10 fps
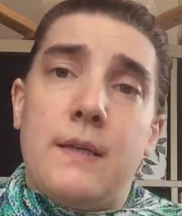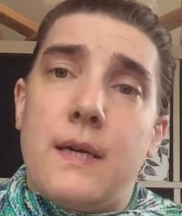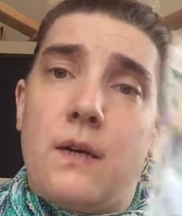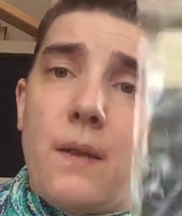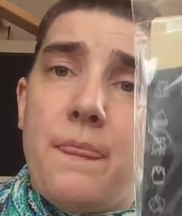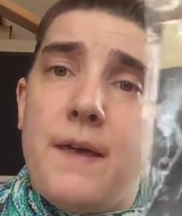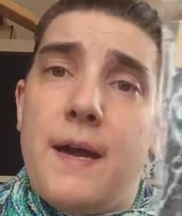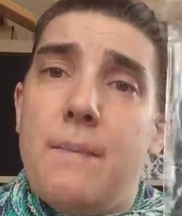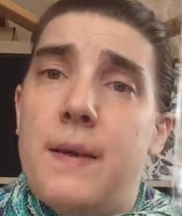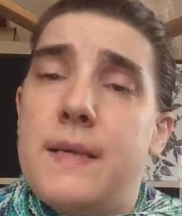I got
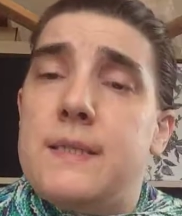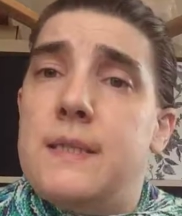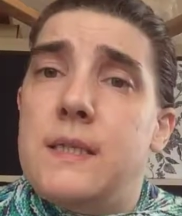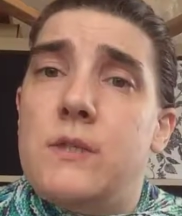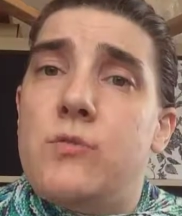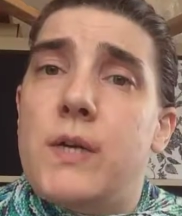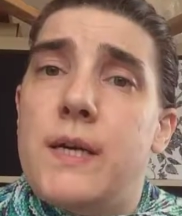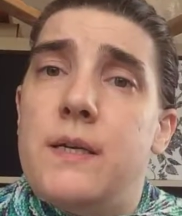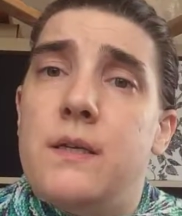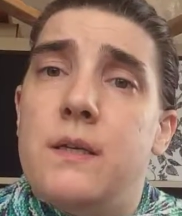them as an
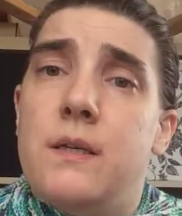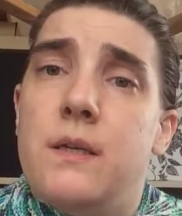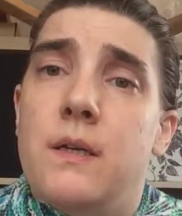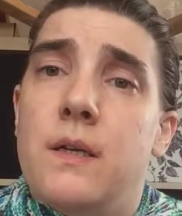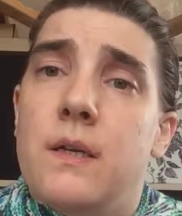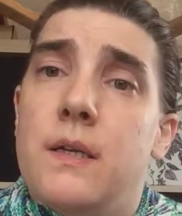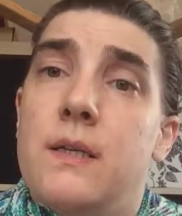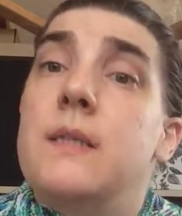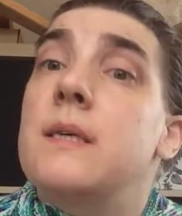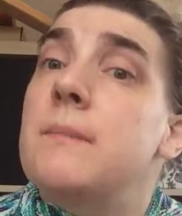extra in a
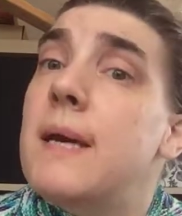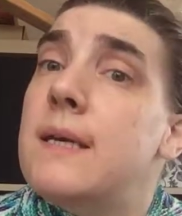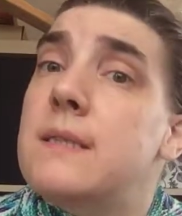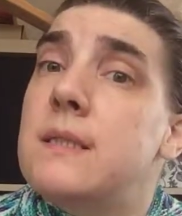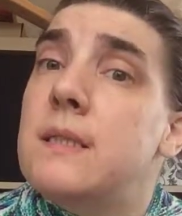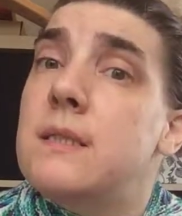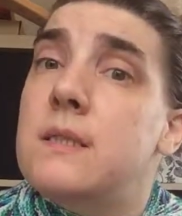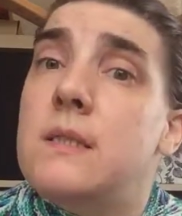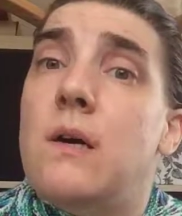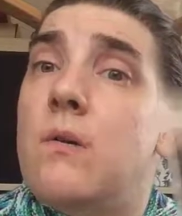knitting magazine,
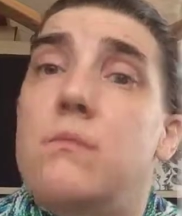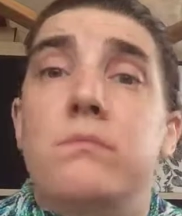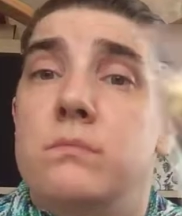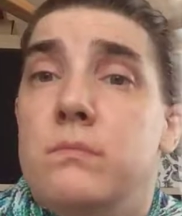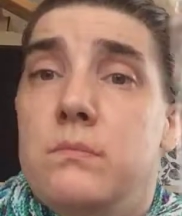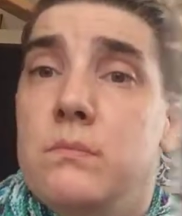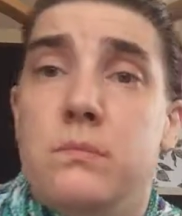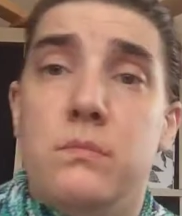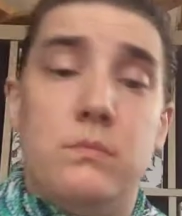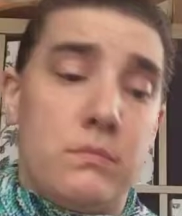so
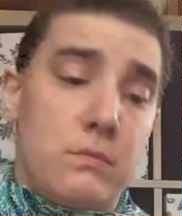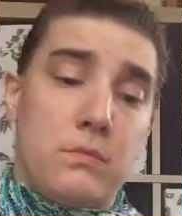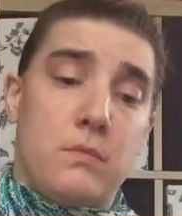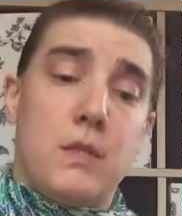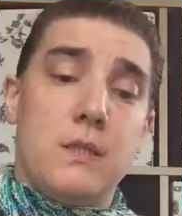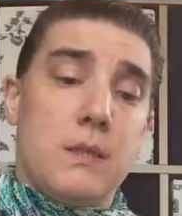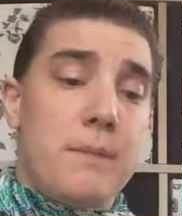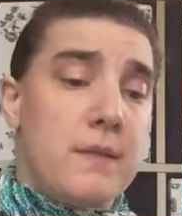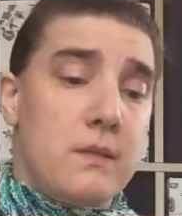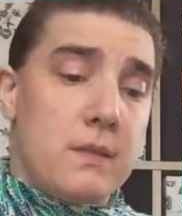nothing
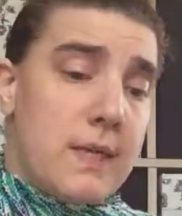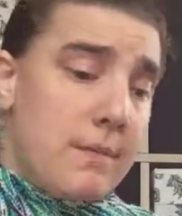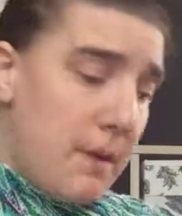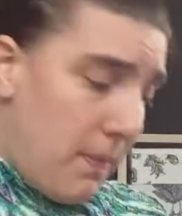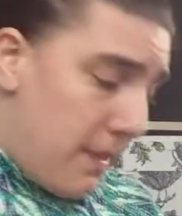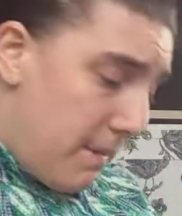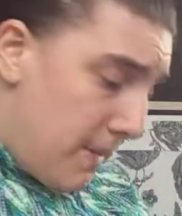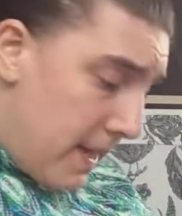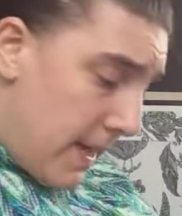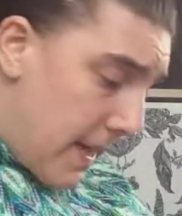bad to say about them.
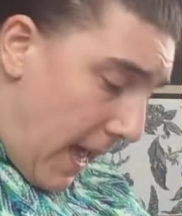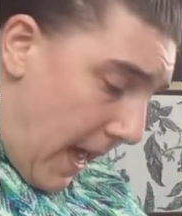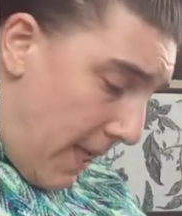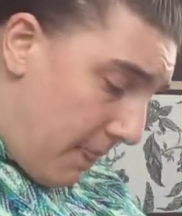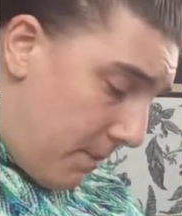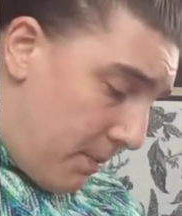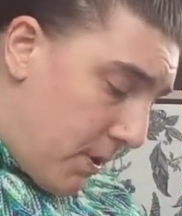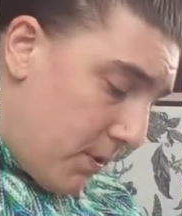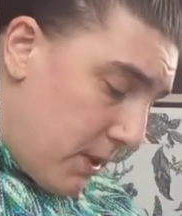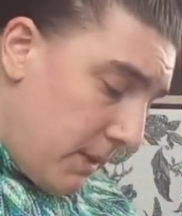And the
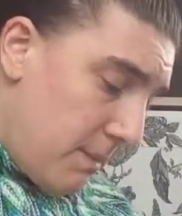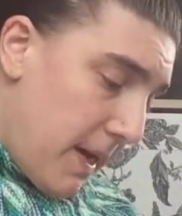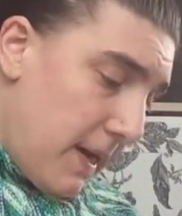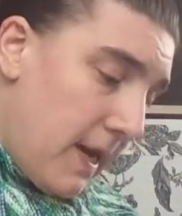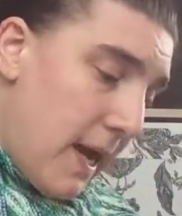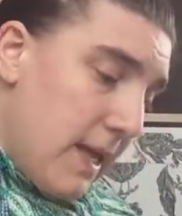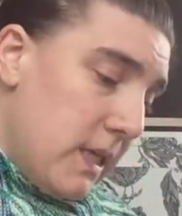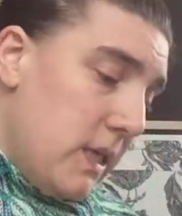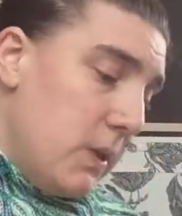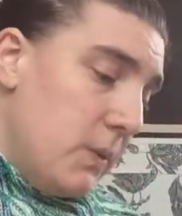project bag I
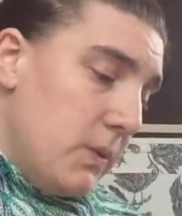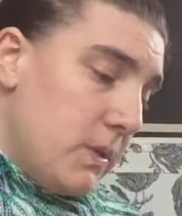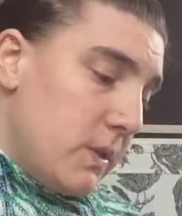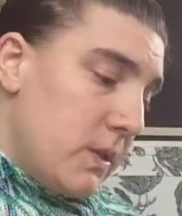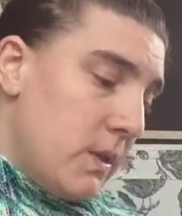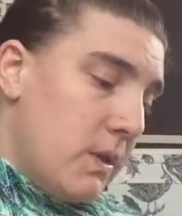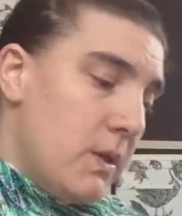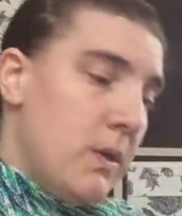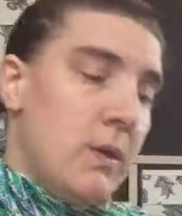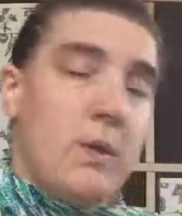used
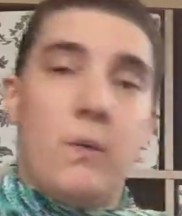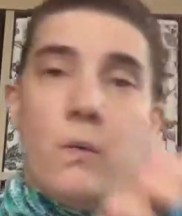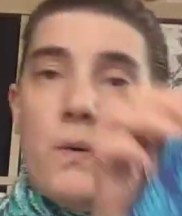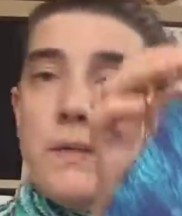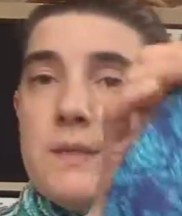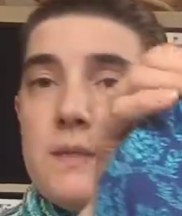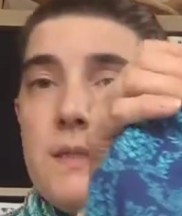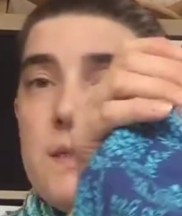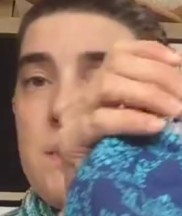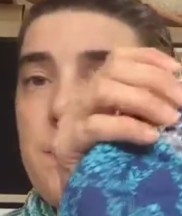was
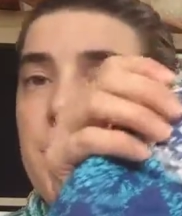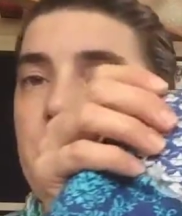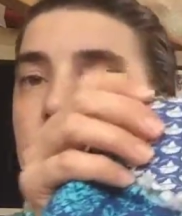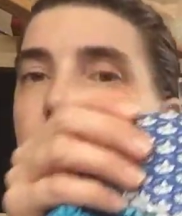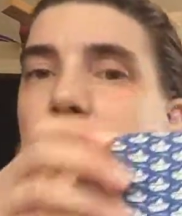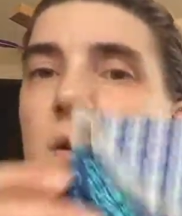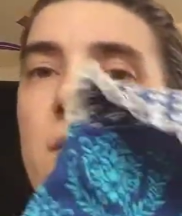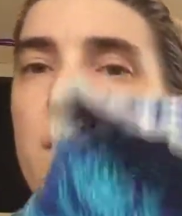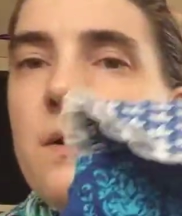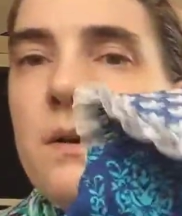this beautiful
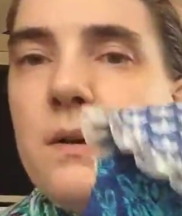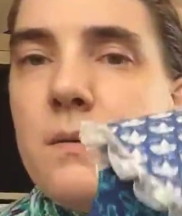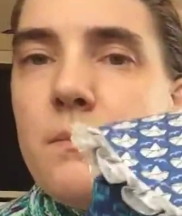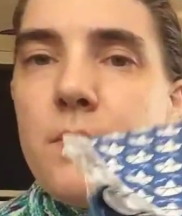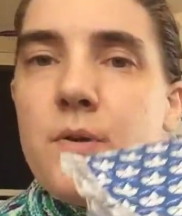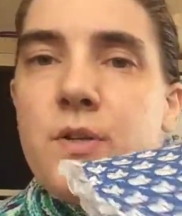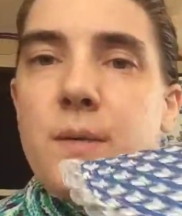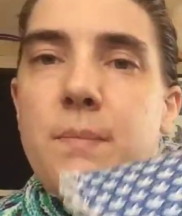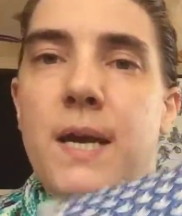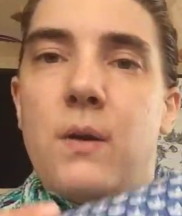
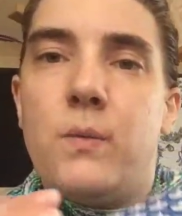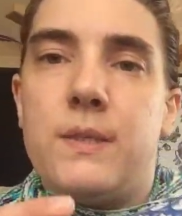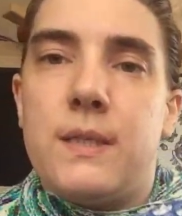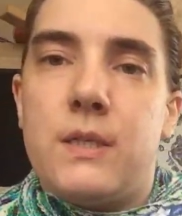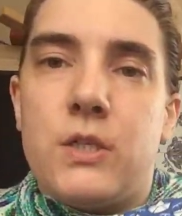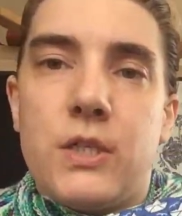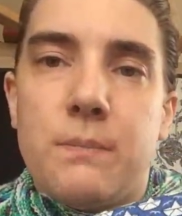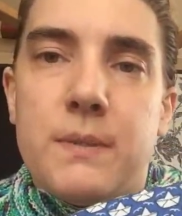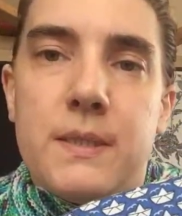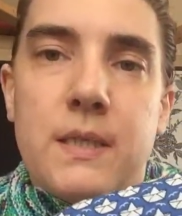project bag with little
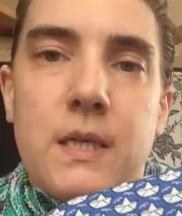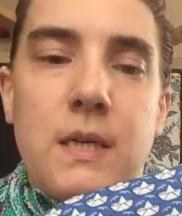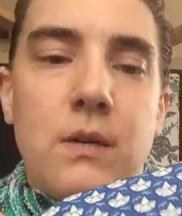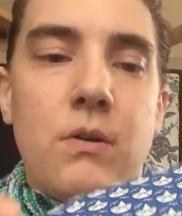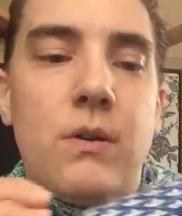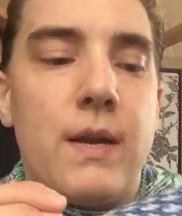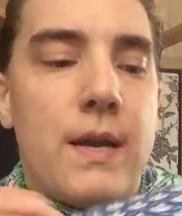ships here